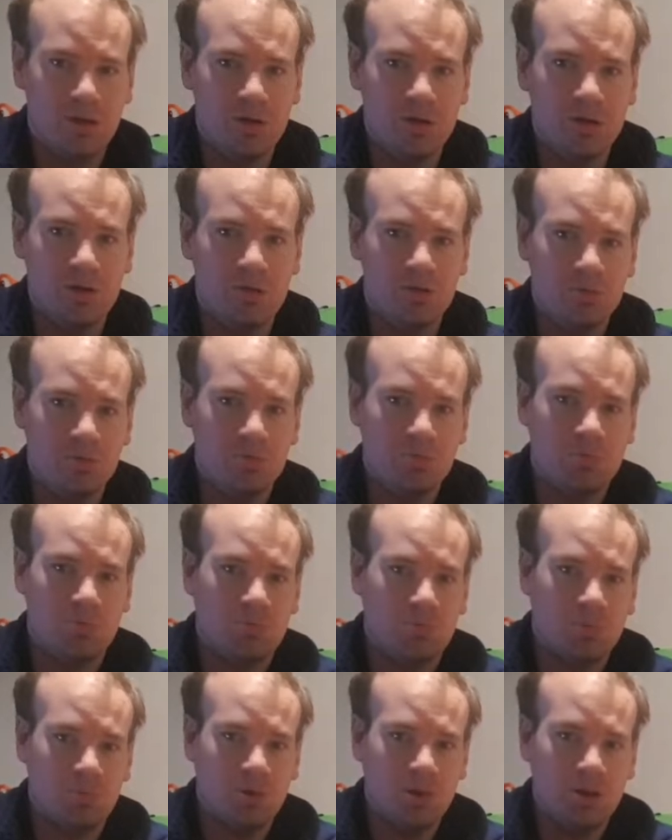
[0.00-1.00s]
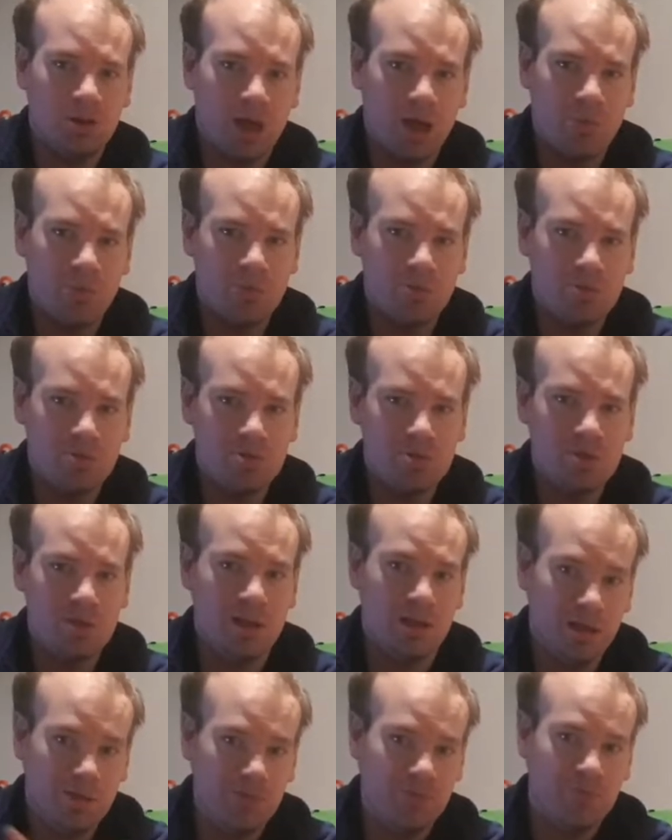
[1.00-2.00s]
you know what happens
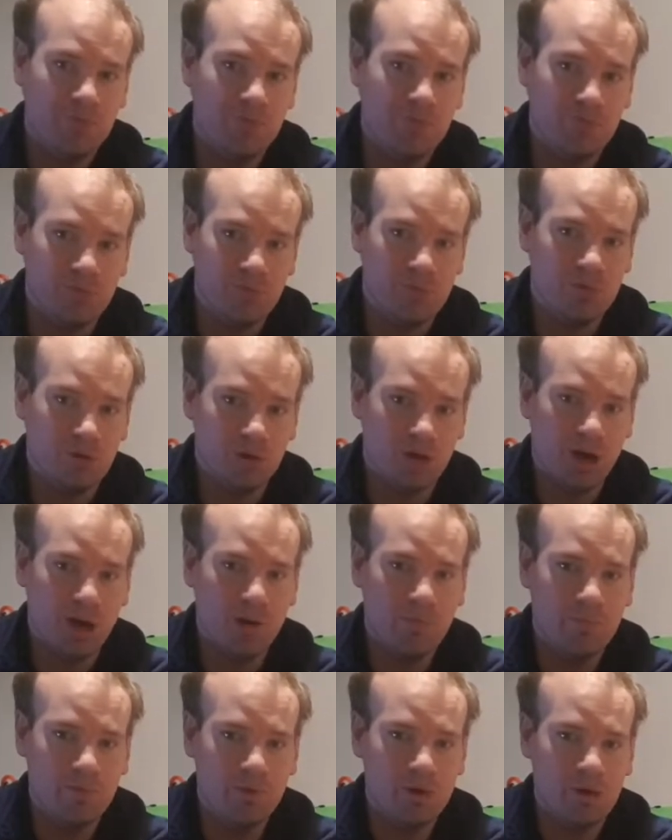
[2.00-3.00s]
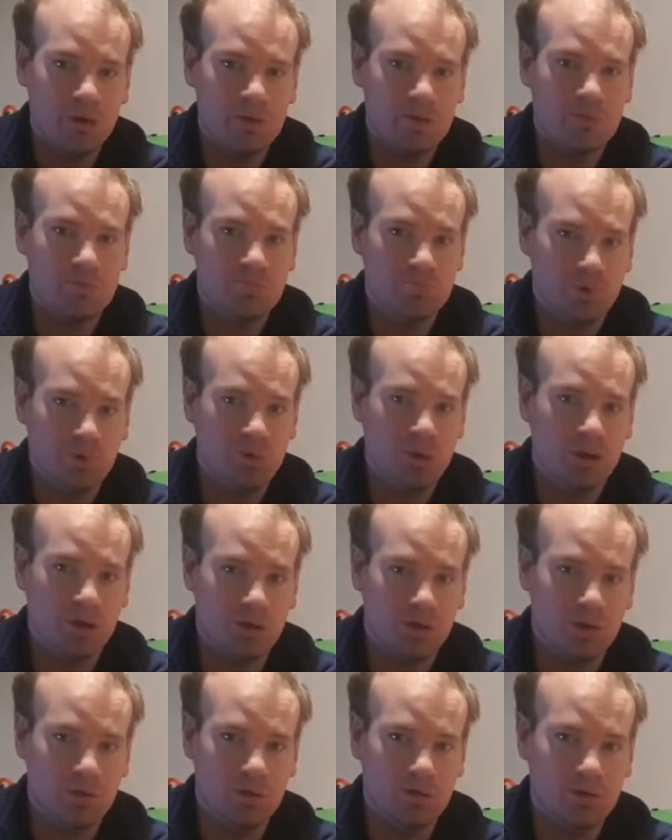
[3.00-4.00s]
if your camera is
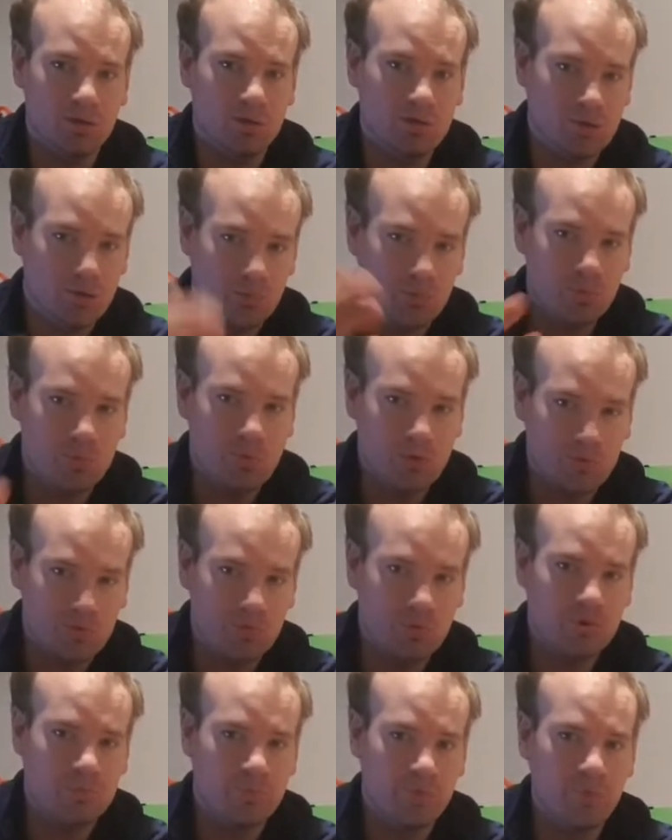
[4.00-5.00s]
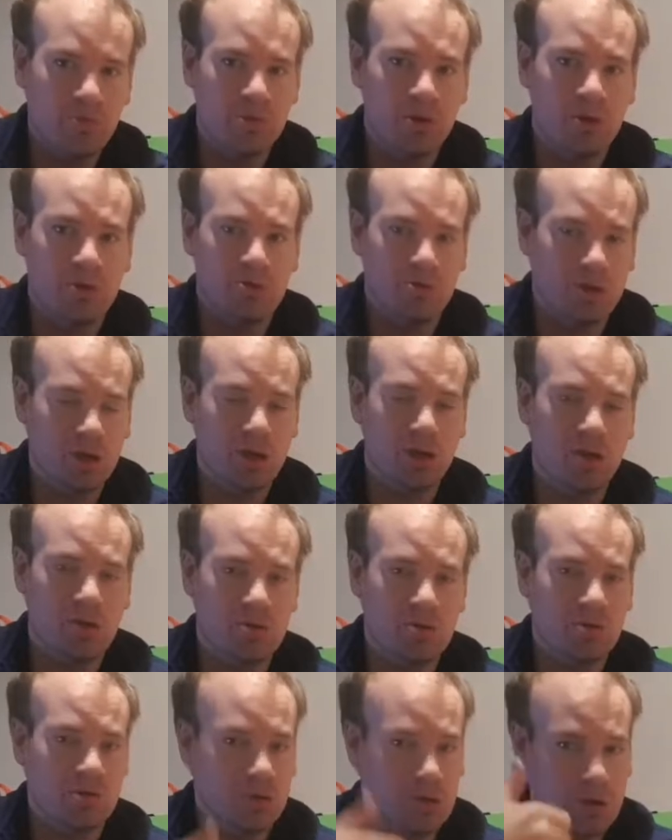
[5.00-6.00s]
broken, your mobile phone is broken. You cannot
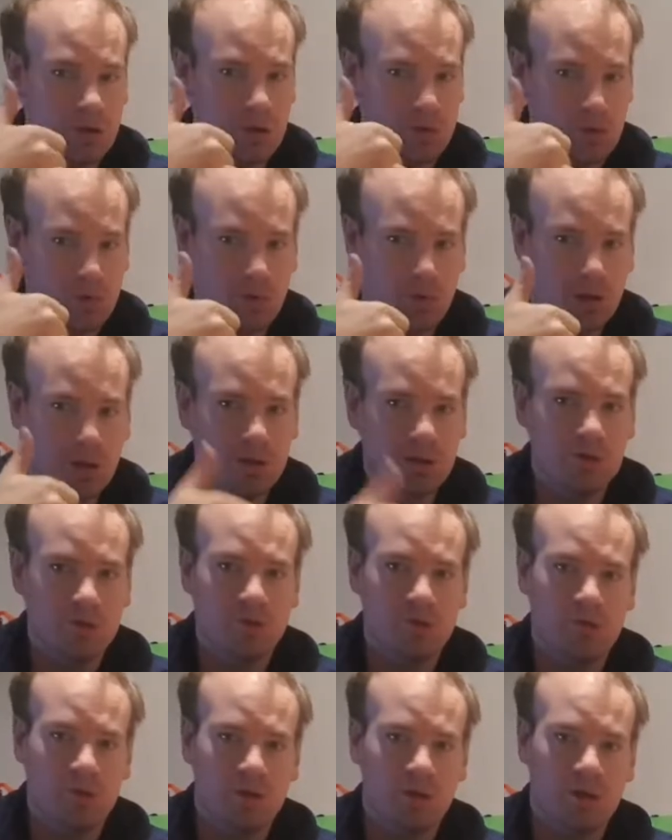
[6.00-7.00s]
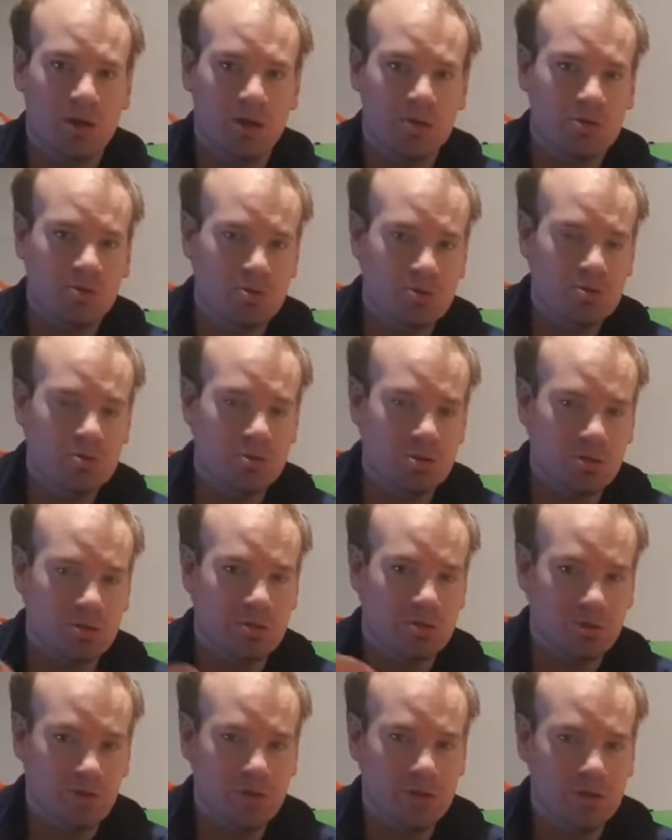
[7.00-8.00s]
call it, you cannot use it
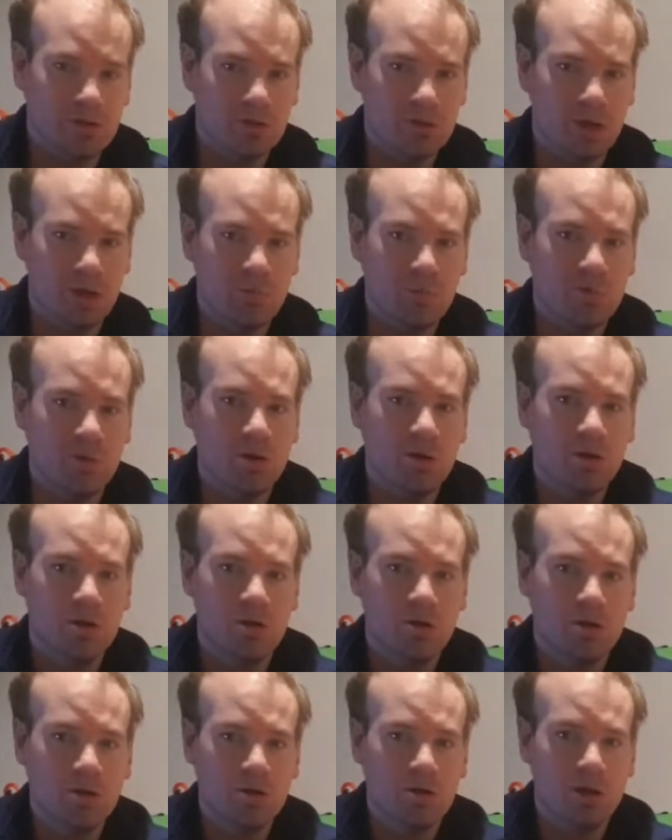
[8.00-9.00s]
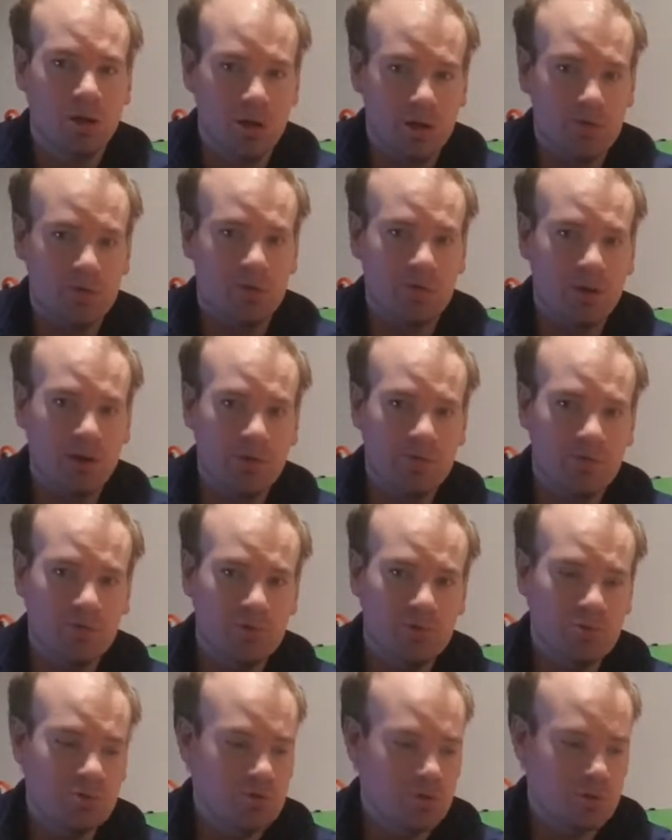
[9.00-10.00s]
to videotape. So
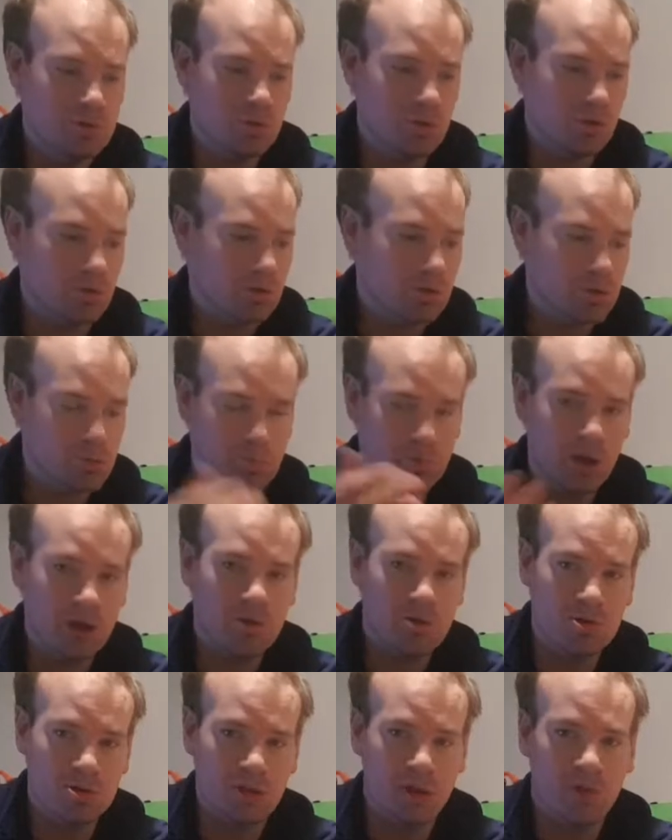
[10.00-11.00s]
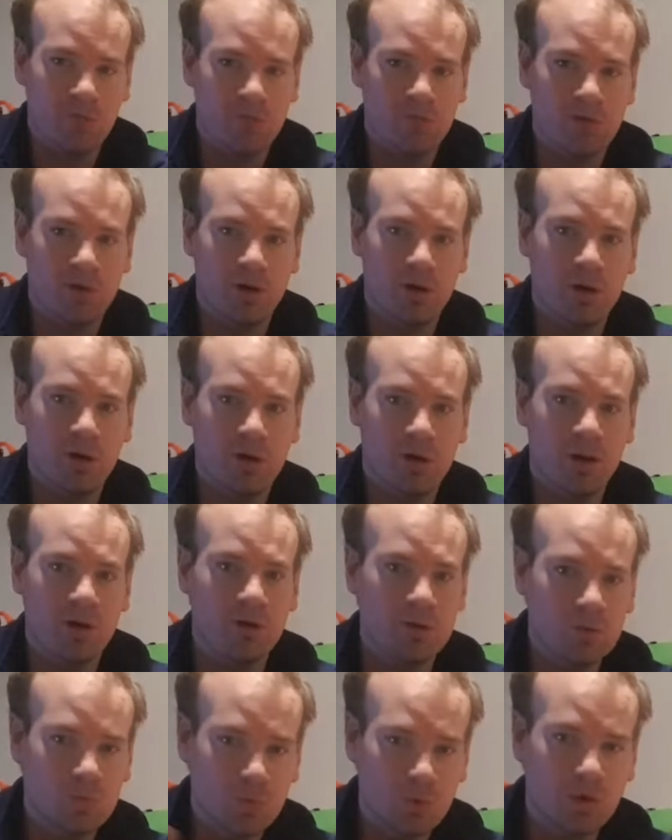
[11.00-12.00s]
therefore just buy yourself an
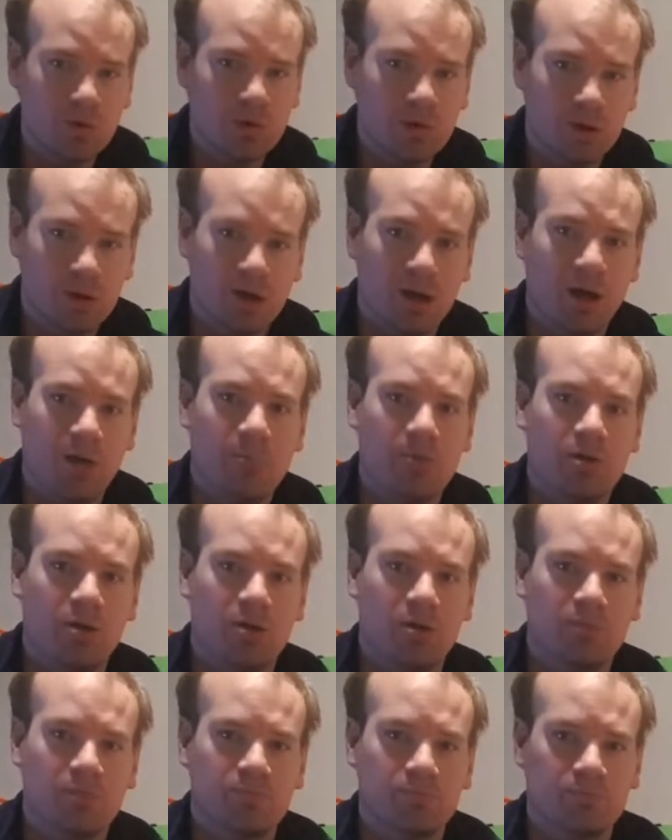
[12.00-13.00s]
underwater camera.